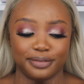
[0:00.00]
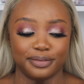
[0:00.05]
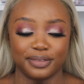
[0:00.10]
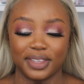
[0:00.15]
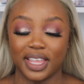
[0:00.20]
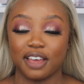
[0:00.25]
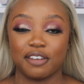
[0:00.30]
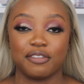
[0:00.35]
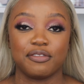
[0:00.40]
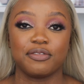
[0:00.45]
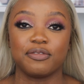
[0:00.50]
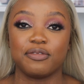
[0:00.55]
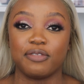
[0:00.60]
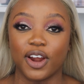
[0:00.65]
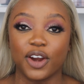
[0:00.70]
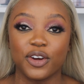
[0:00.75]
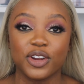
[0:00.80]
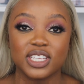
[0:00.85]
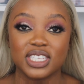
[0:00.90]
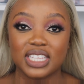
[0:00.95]

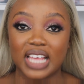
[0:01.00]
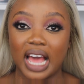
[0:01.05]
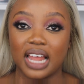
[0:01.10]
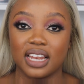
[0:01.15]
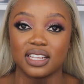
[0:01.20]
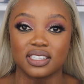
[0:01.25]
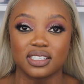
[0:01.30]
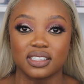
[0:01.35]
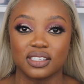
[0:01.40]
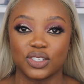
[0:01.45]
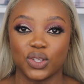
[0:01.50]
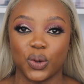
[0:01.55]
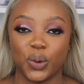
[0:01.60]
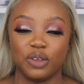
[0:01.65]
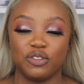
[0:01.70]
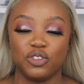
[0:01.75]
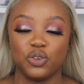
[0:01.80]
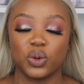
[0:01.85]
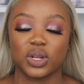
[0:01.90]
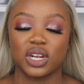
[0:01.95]
various colors. So
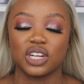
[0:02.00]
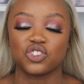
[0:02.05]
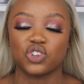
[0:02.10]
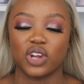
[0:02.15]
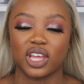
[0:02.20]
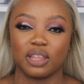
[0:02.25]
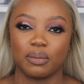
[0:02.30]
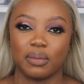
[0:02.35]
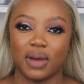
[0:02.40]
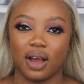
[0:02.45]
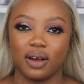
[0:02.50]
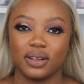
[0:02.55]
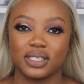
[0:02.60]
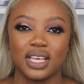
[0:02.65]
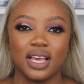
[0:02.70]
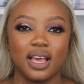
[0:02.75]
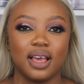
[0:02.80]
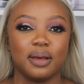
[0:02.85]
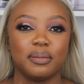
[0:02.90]
if you want to try them out,